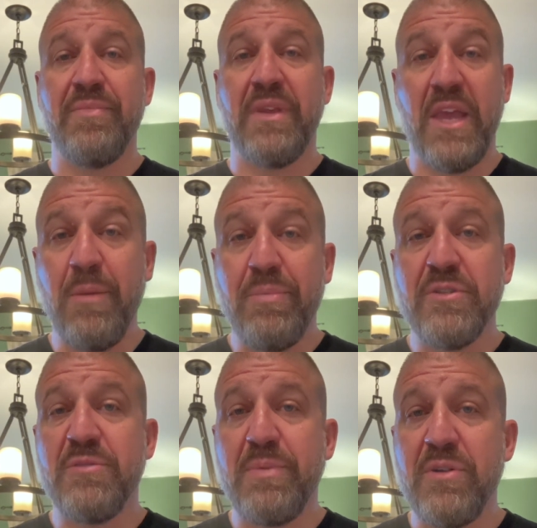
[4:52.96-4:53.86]
Keep your
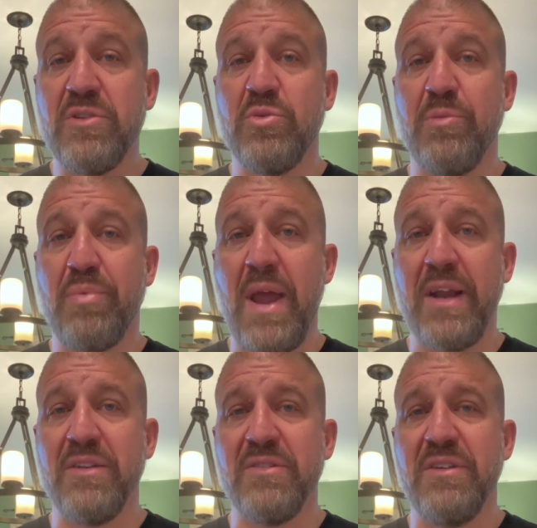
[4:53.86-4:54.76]
spiritual
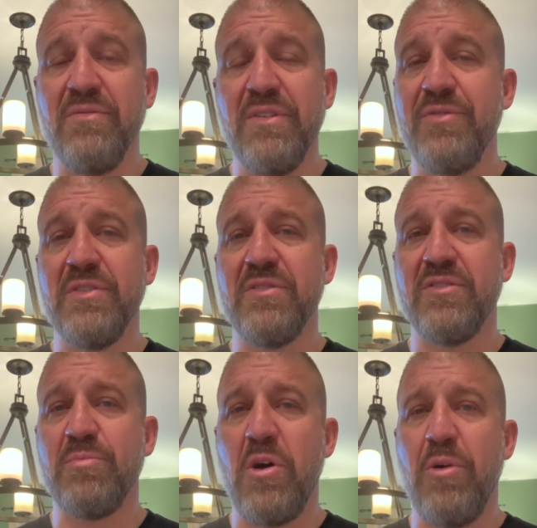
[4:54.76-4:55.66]
practice, even if it's a
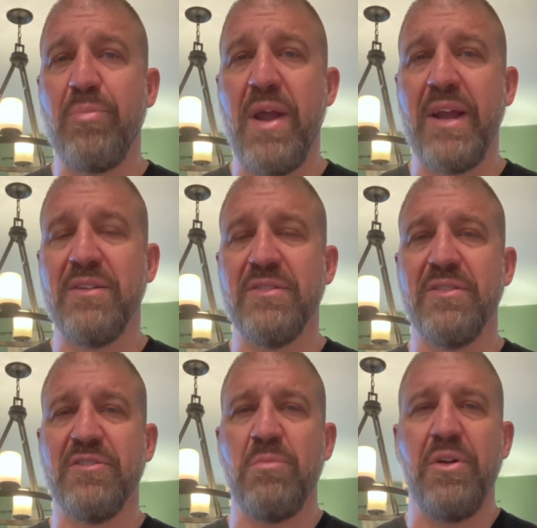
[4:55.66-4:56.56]
small practice,
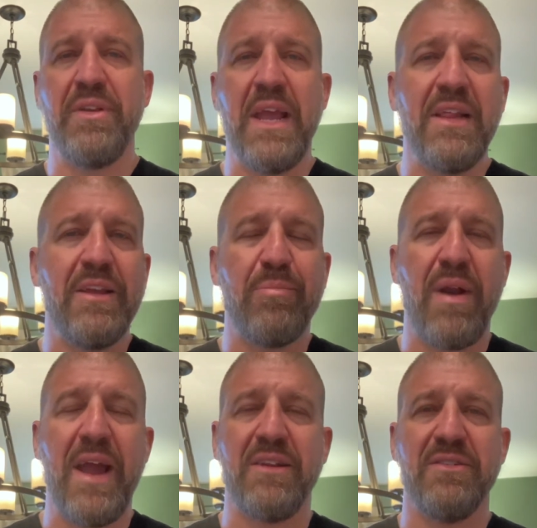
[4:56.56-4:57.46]
a small daily
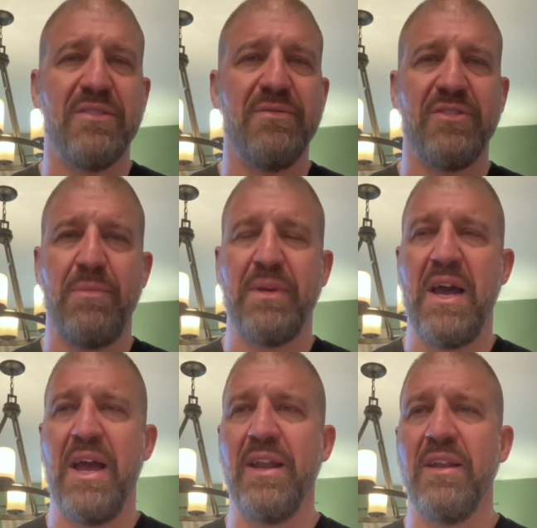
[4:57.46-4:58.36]
practice of some
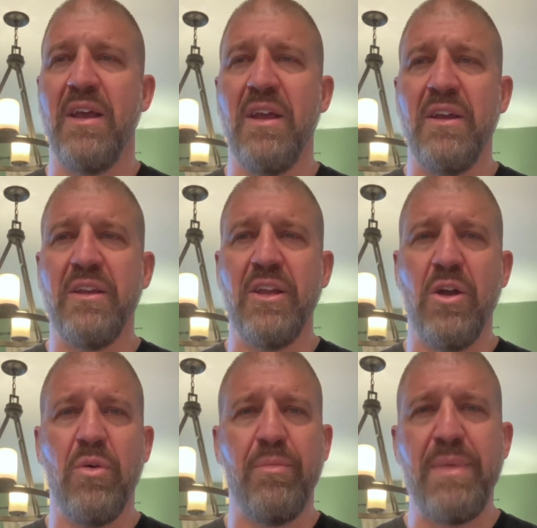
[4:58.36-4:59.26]
kind. you
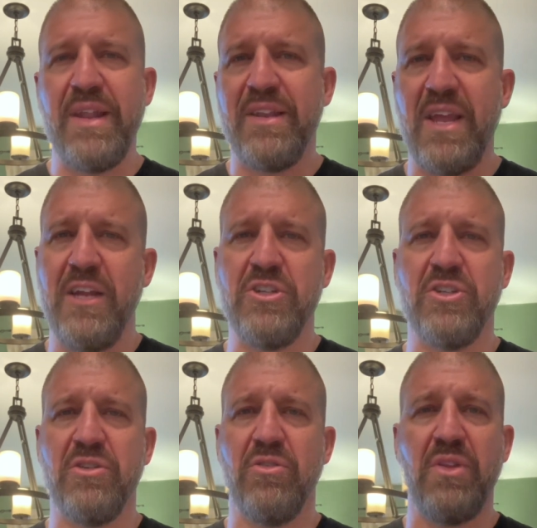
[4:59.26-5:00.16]
know,
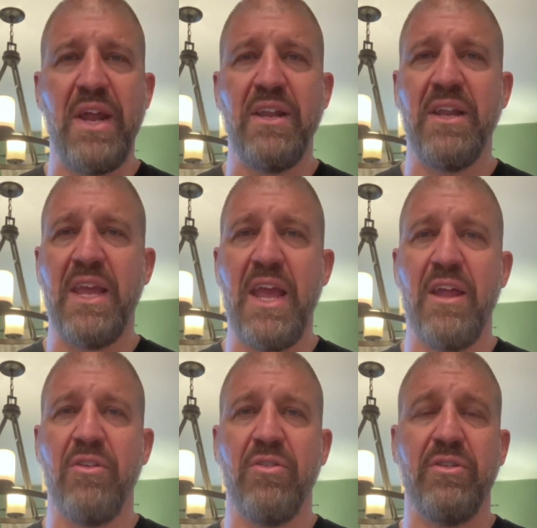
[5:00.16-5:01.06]
meditation or lighting the
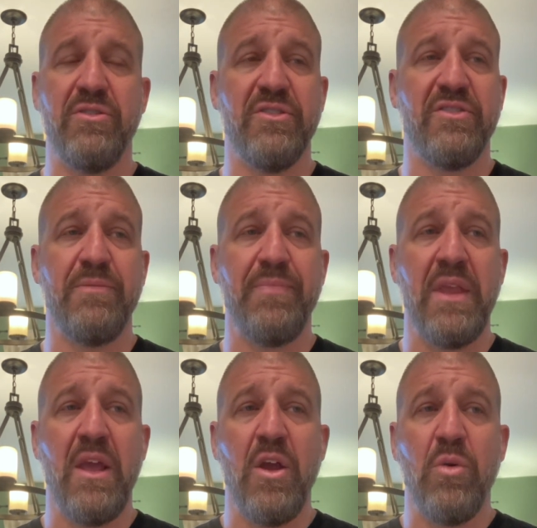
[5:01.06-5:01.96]
candle or just some
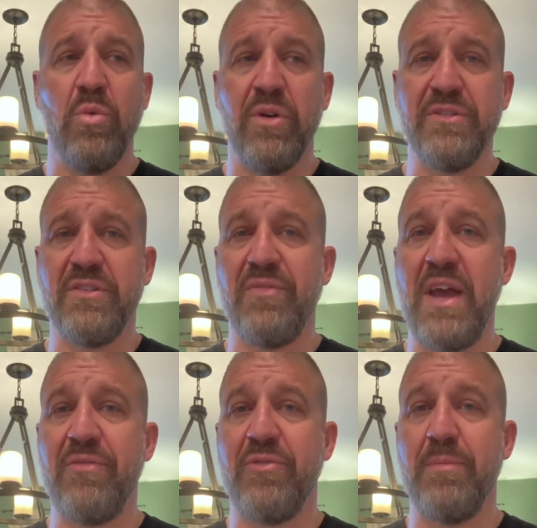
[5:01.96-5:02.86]
words of
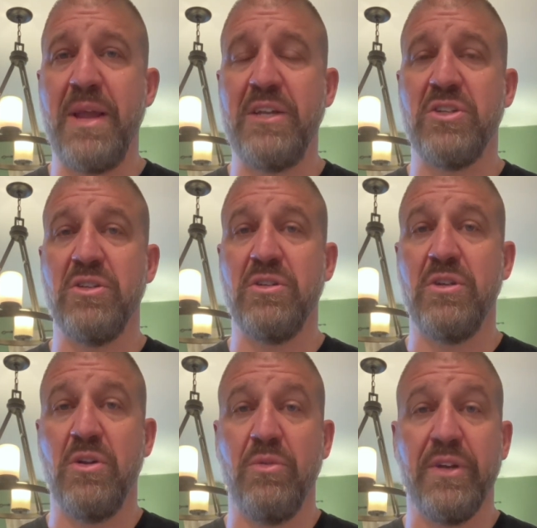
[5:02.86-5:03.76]
affirmation.
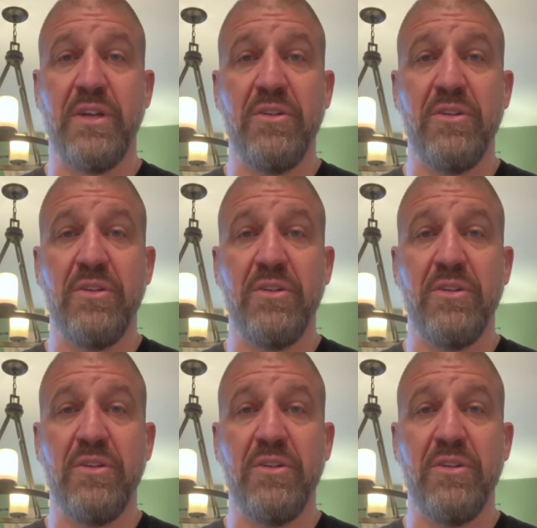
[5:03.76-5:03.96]
You know, look at